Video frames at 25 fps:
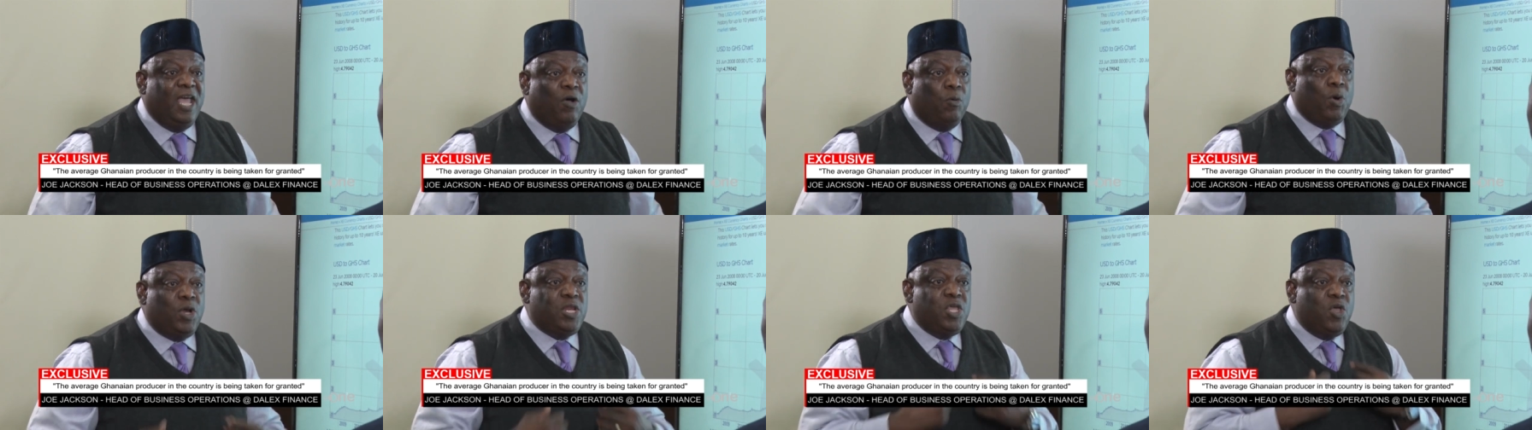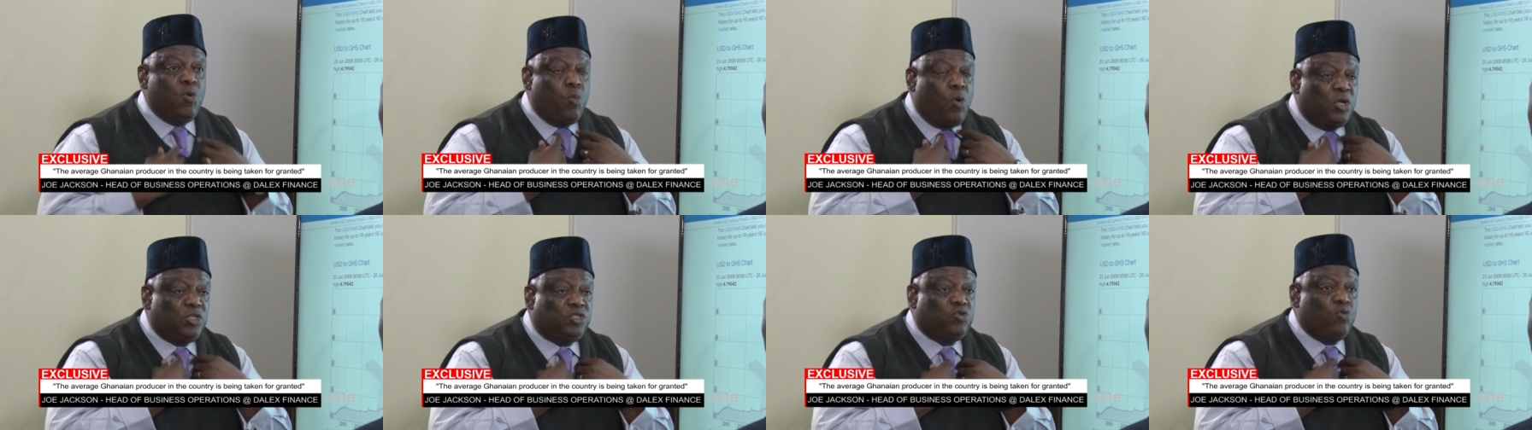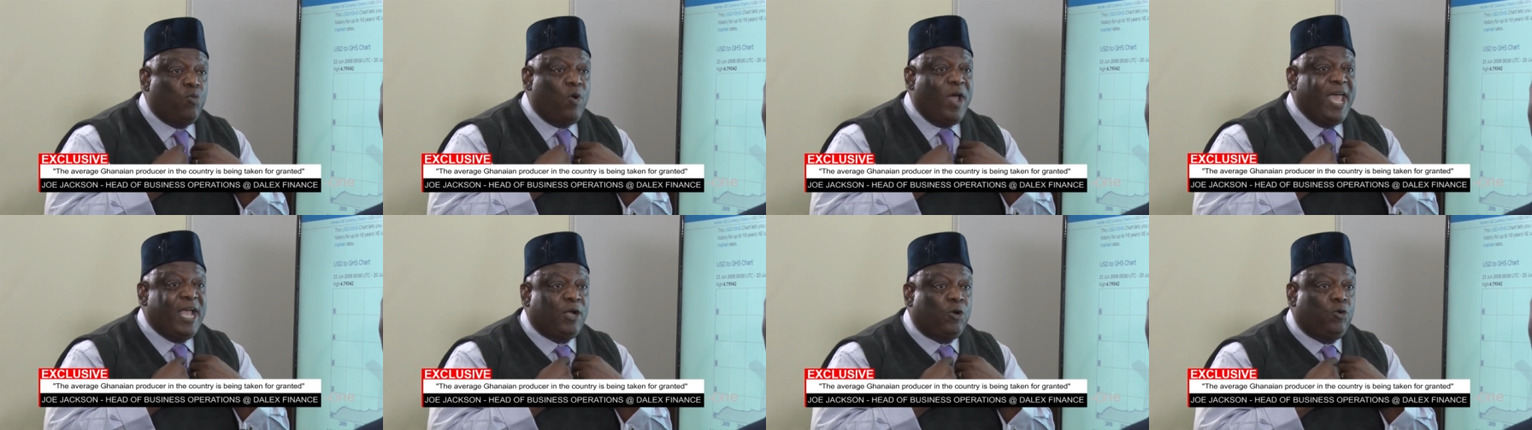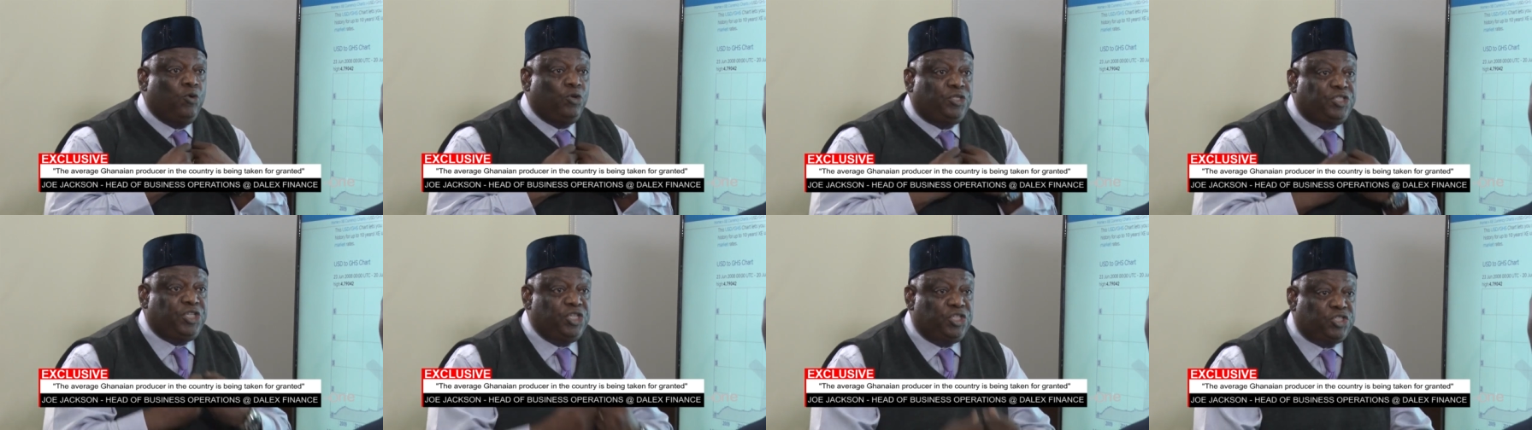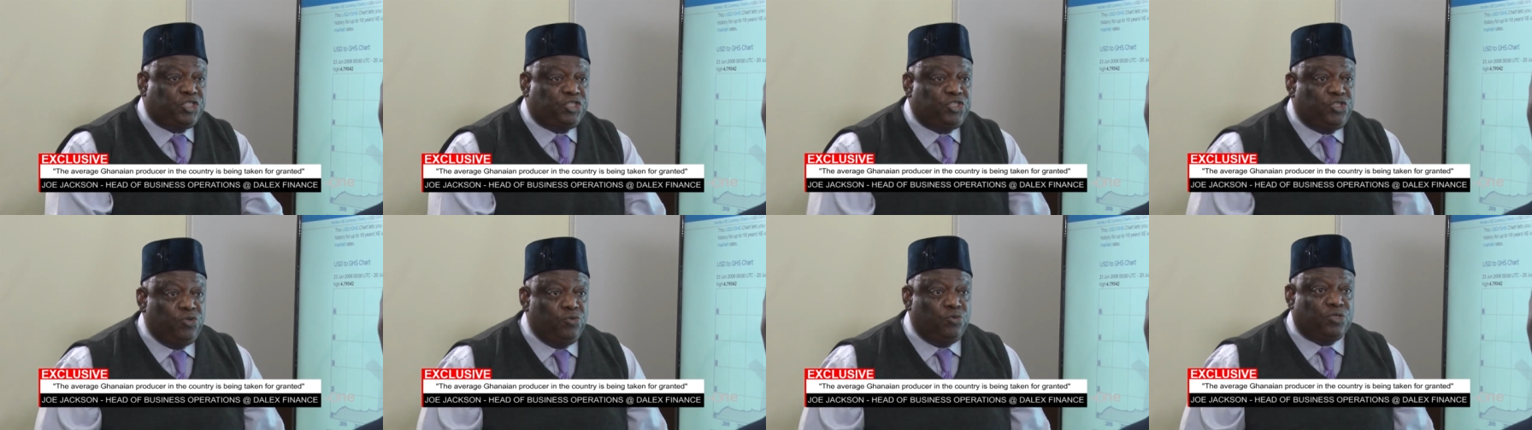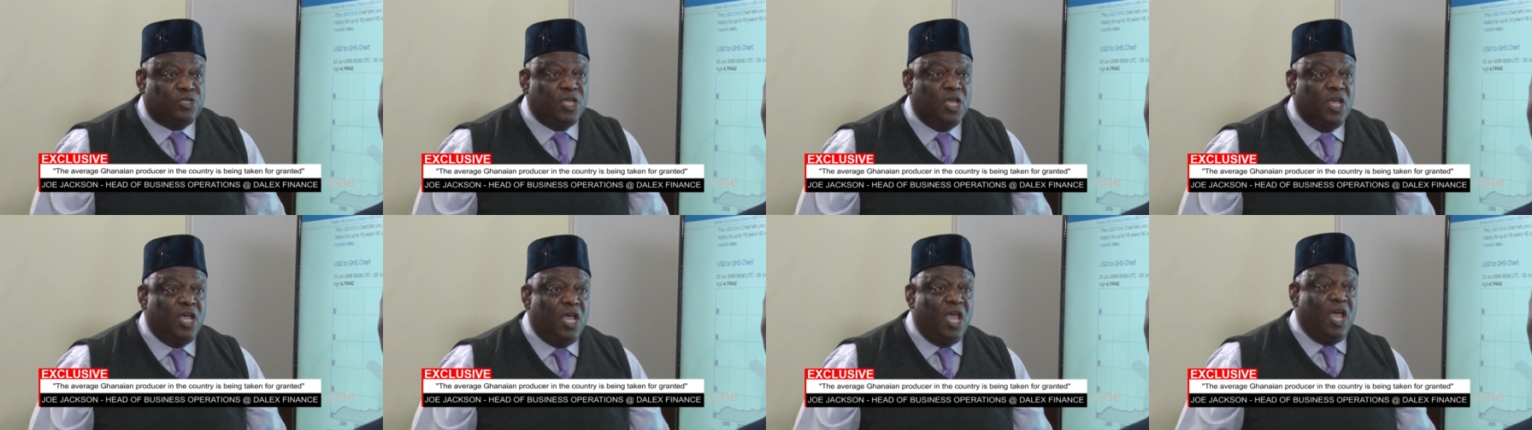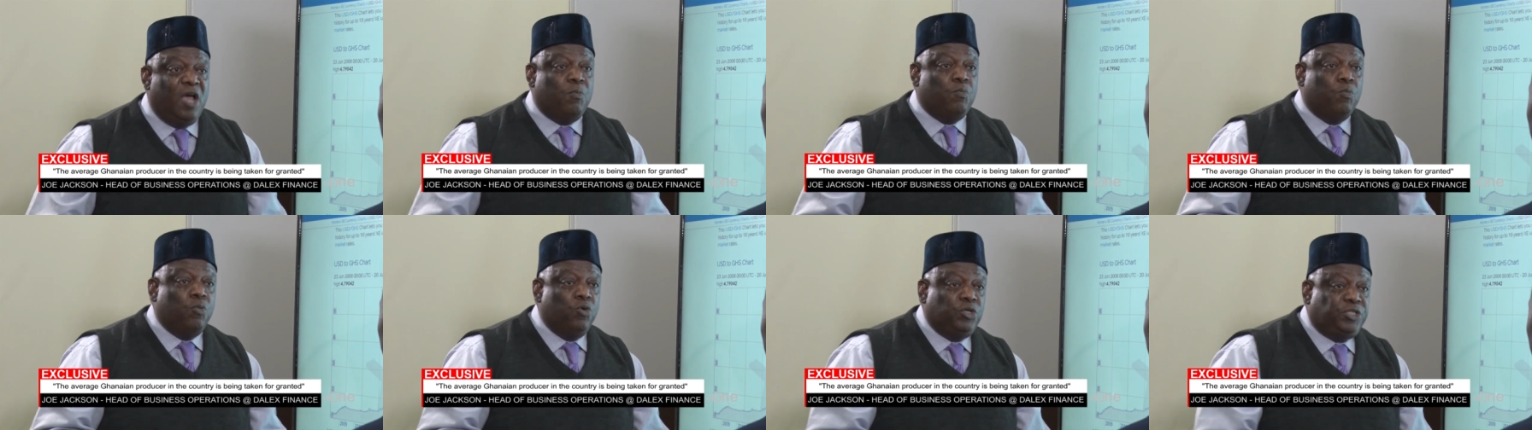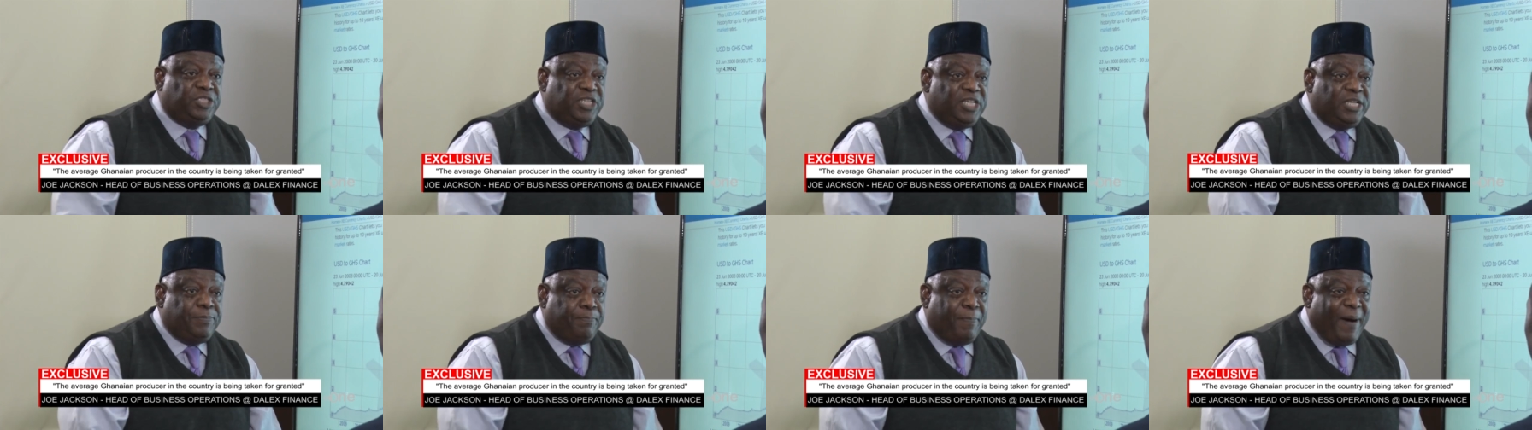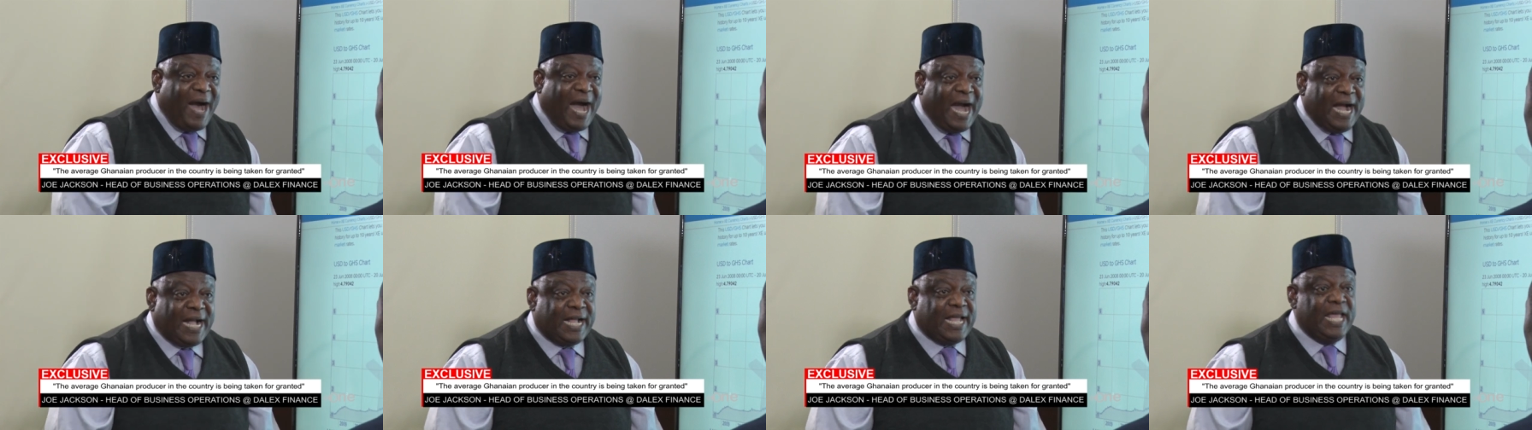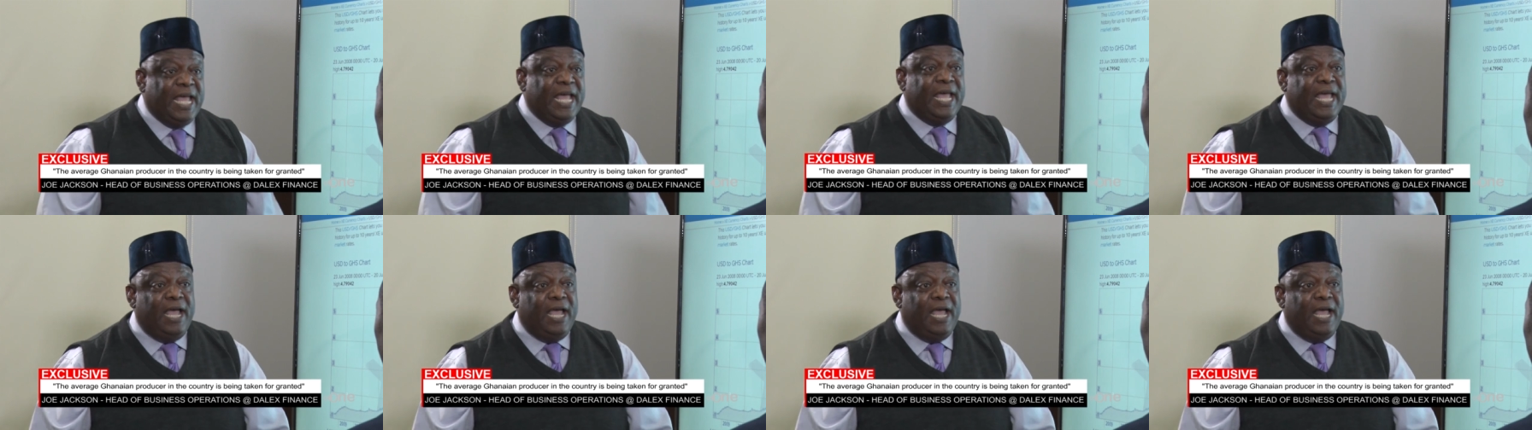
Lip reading: when you want to wear a Gucci suit, a Muchi bag,